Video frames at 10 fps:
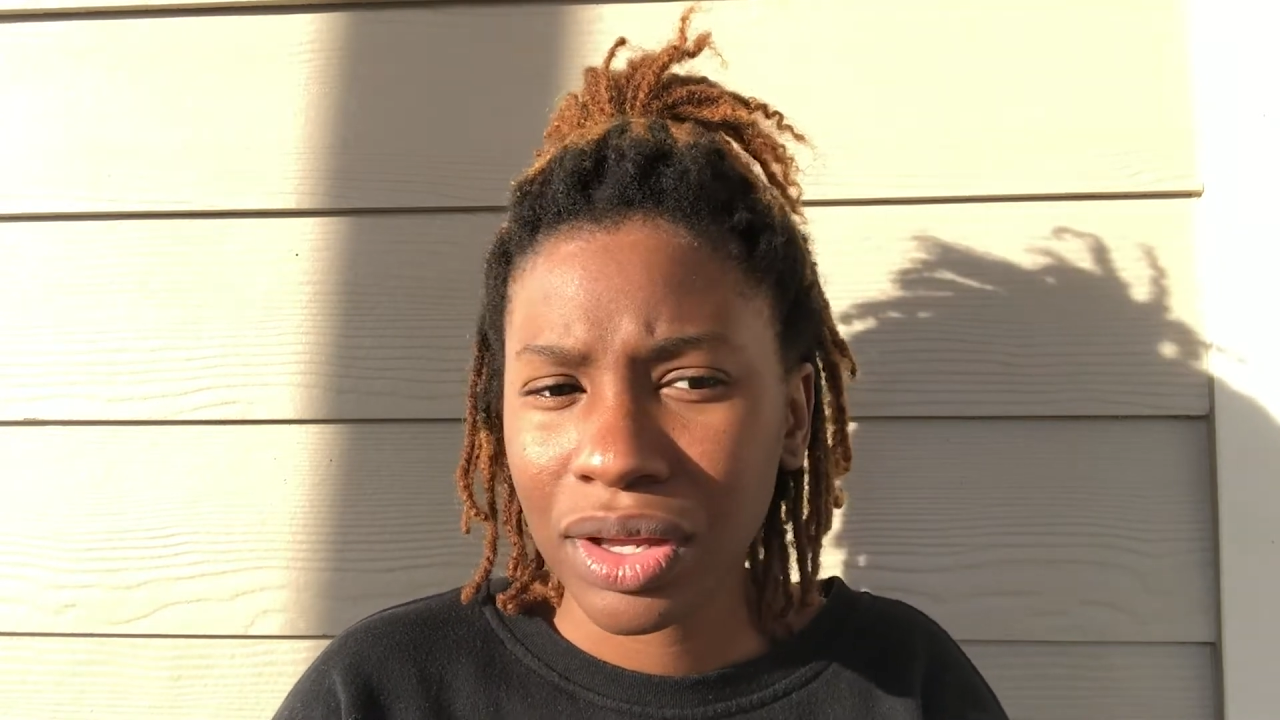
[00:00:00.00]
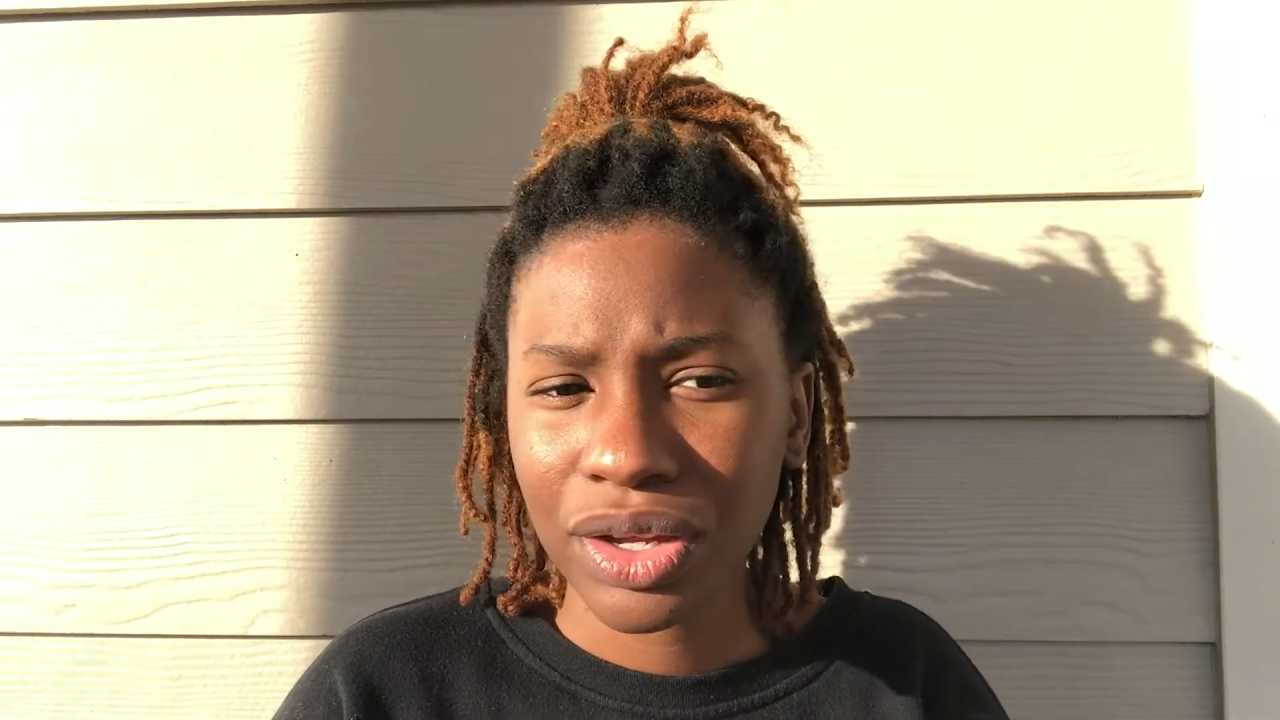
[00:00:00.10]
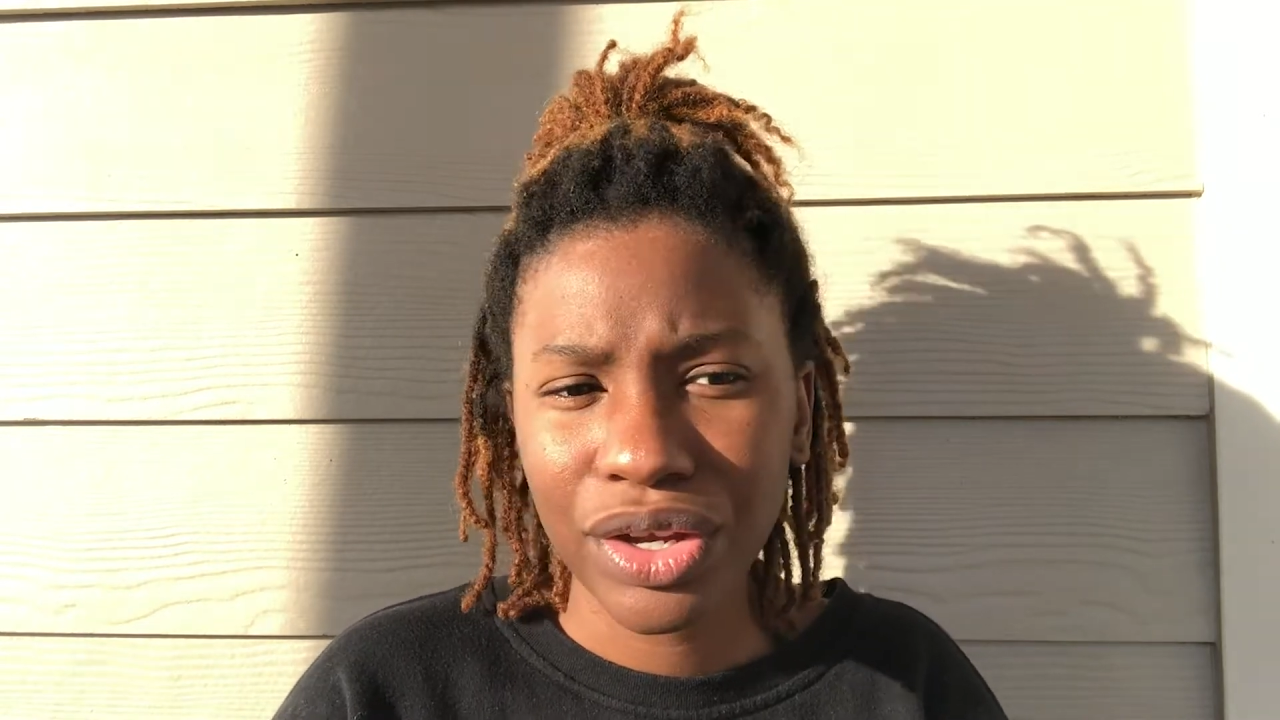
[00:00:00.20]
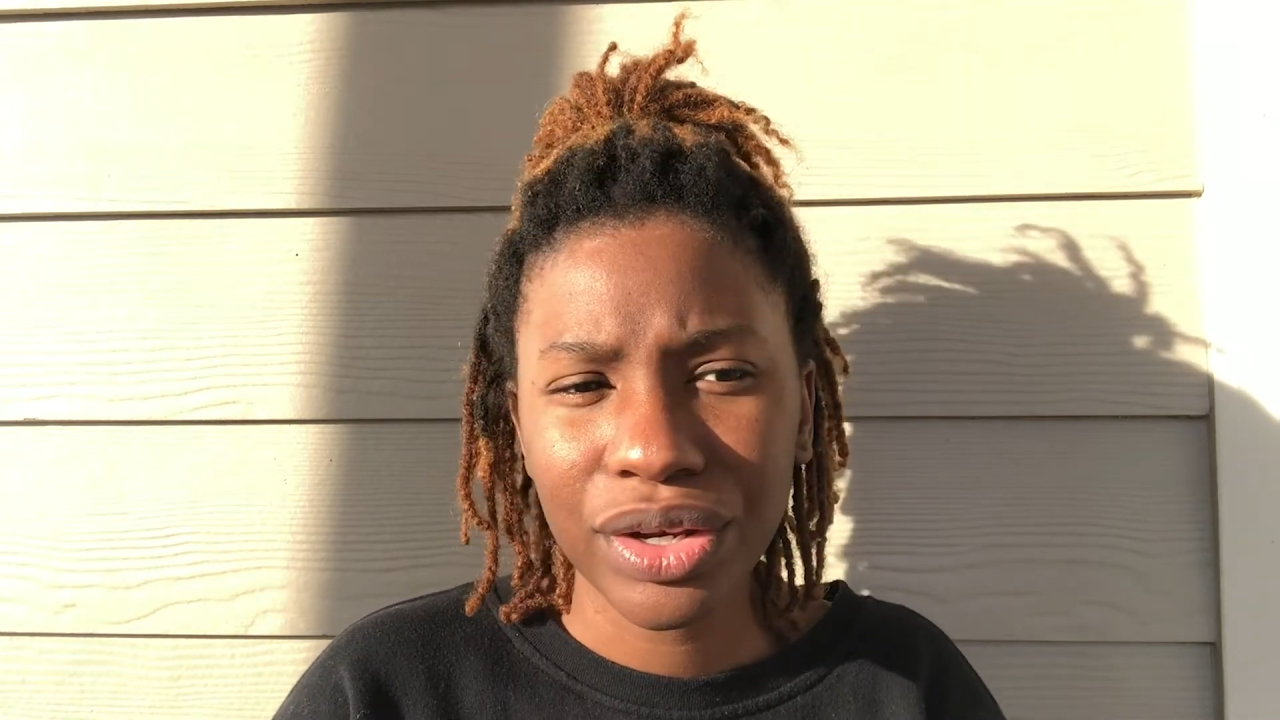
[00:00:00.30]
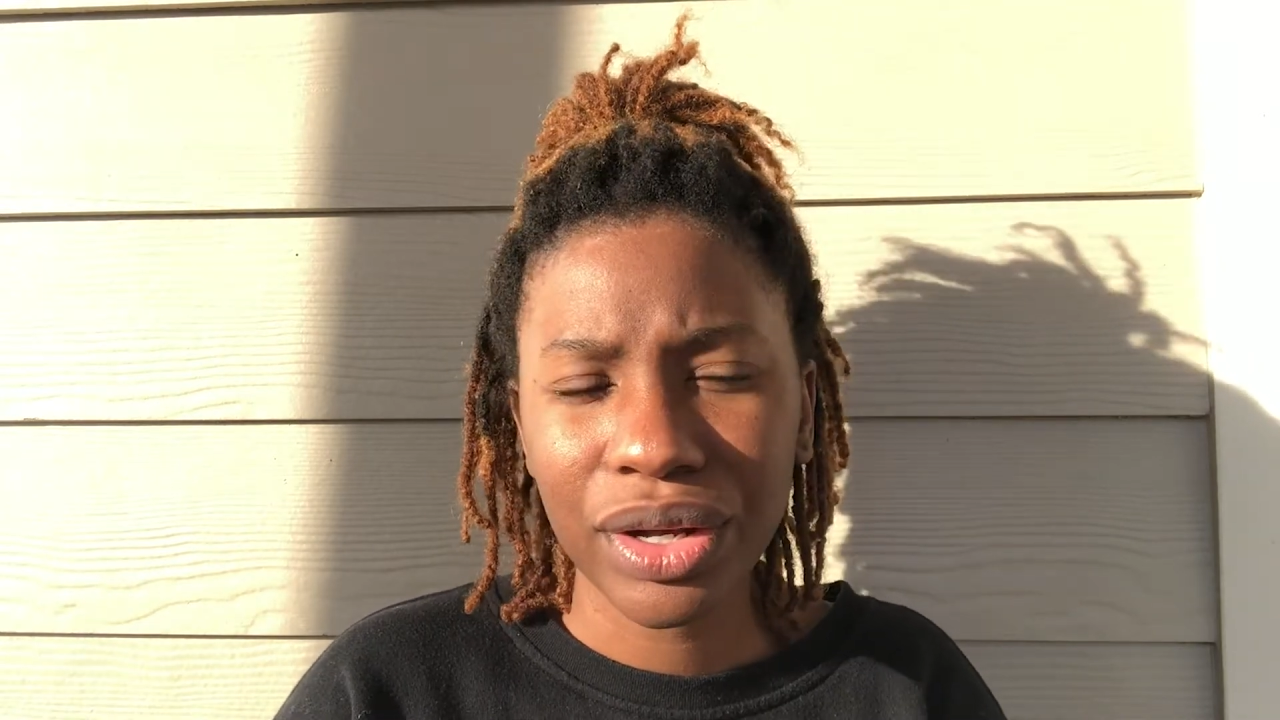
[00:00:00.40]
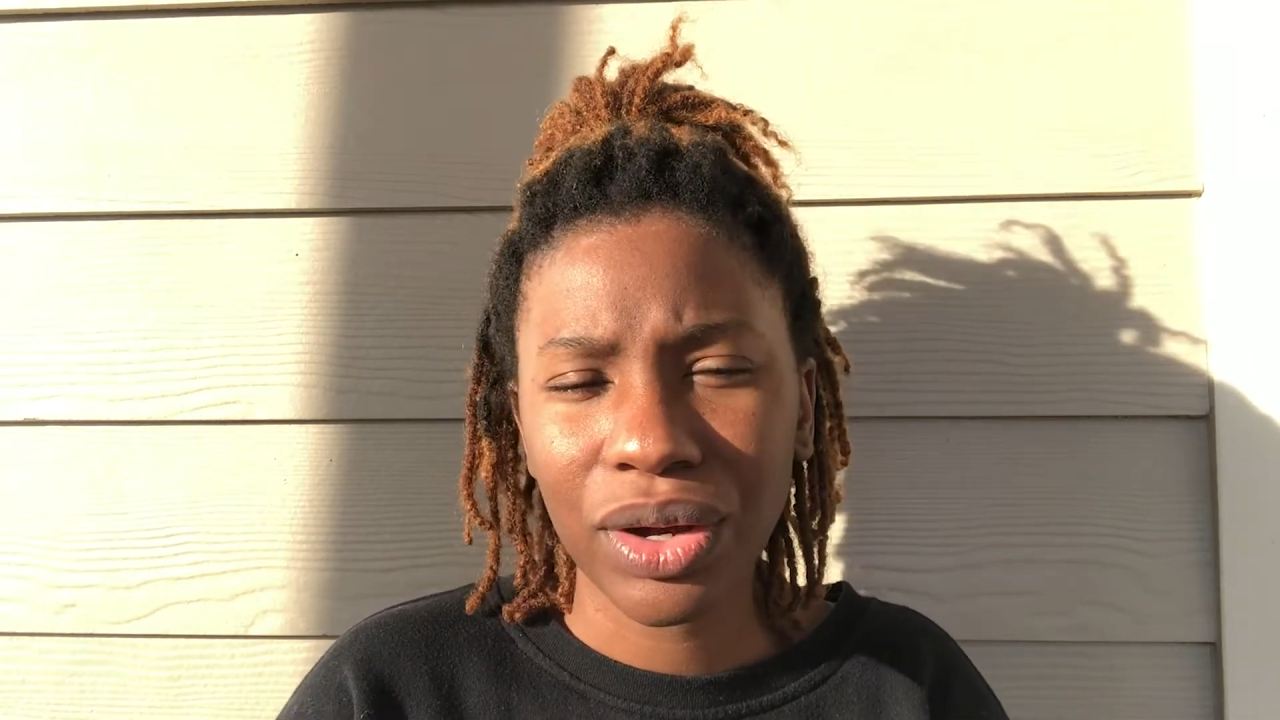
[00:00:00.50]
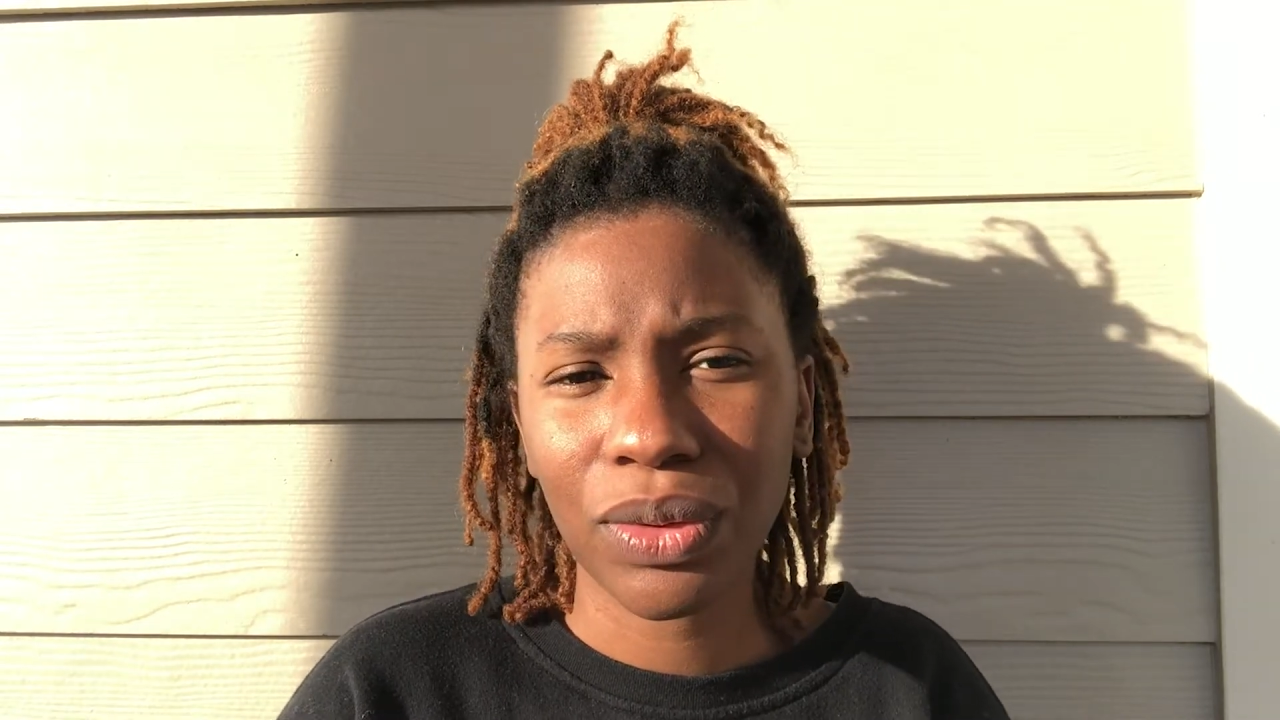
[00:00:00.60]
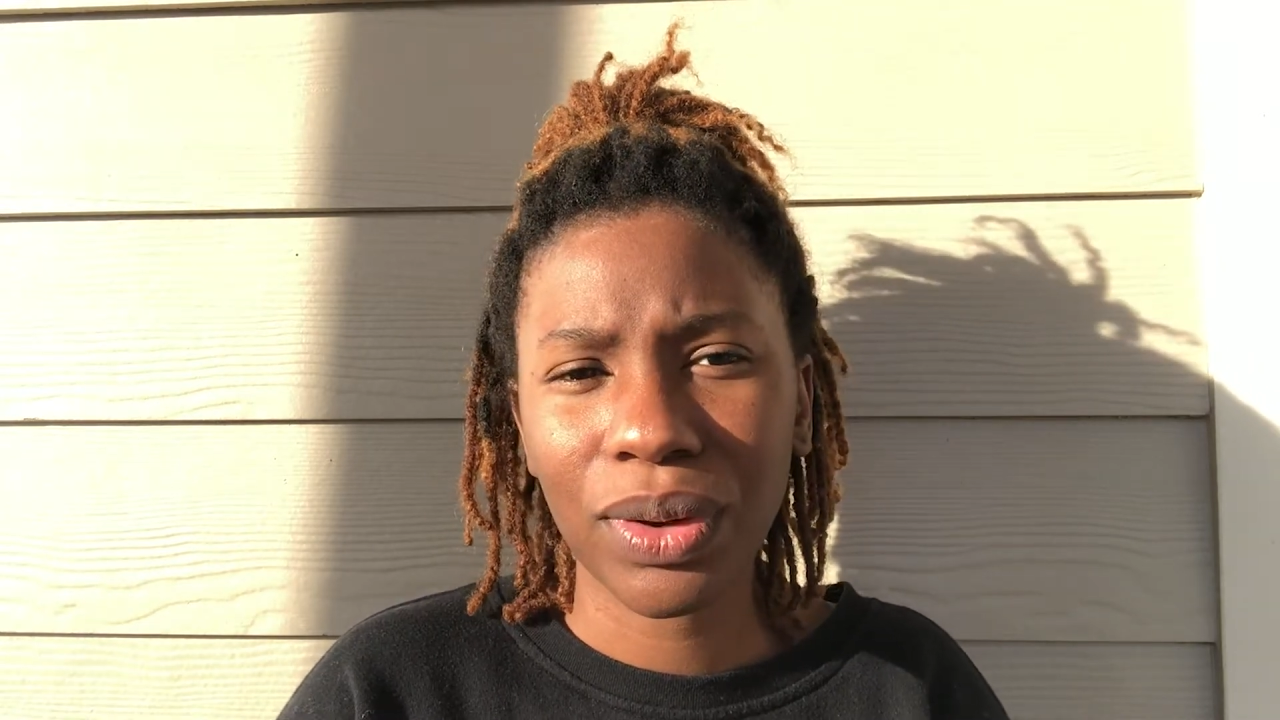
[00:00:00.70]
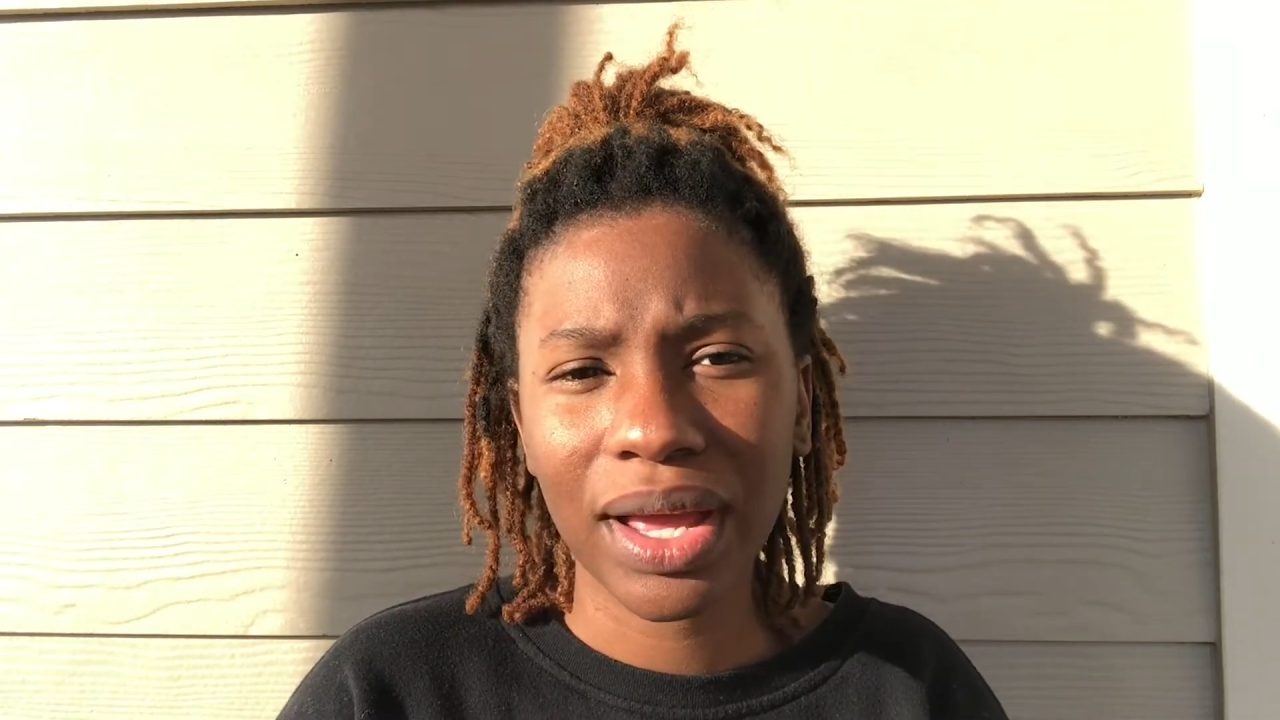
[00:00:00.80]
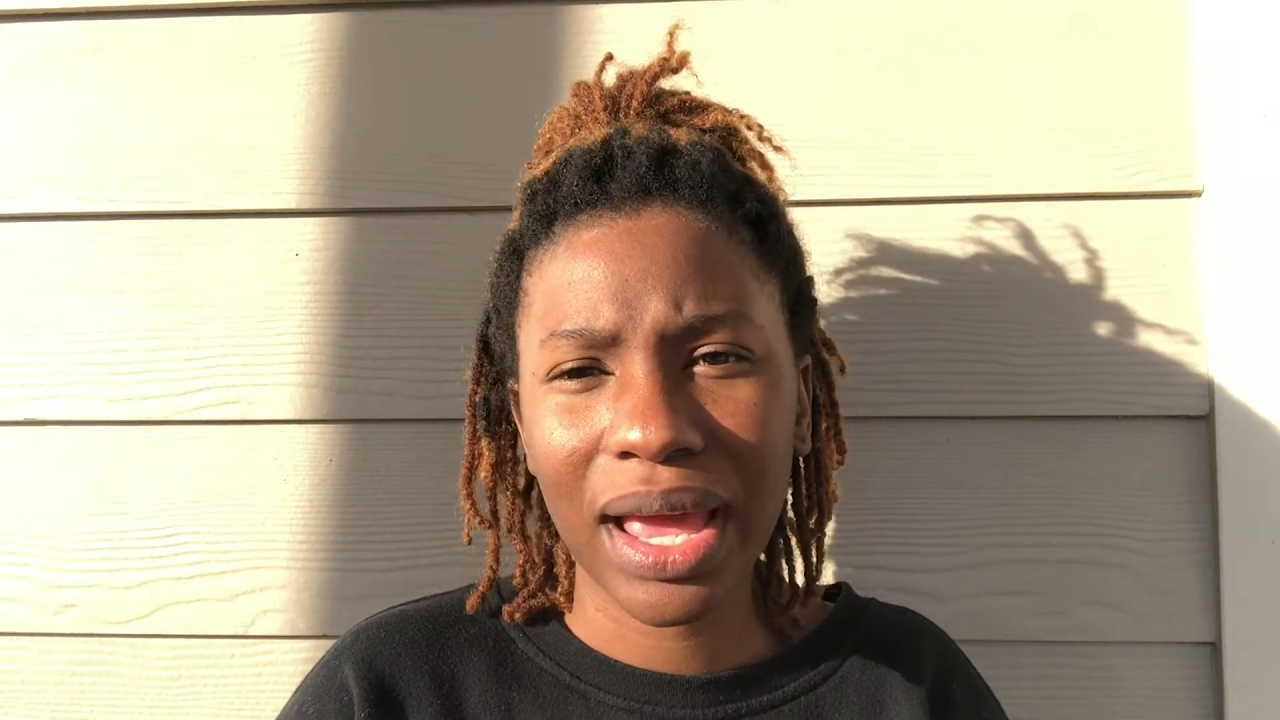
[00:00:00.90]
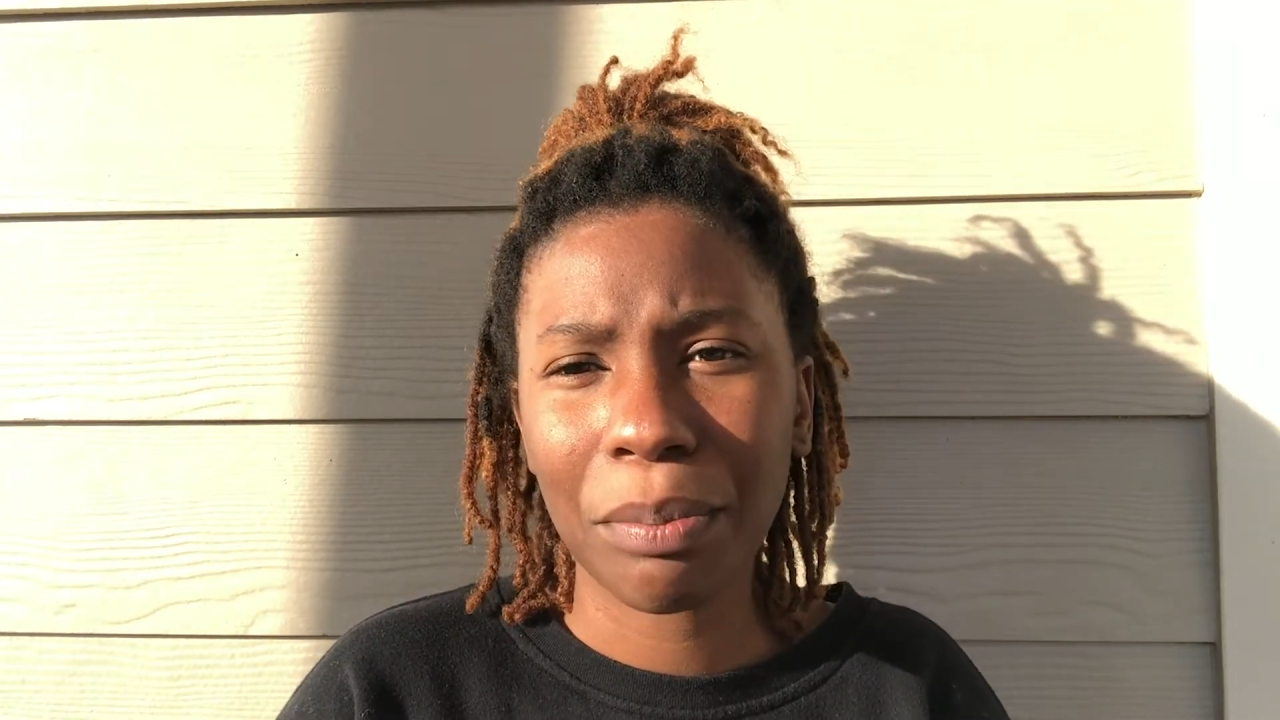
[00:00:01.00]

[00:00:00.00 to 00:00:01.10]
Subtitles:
you know, a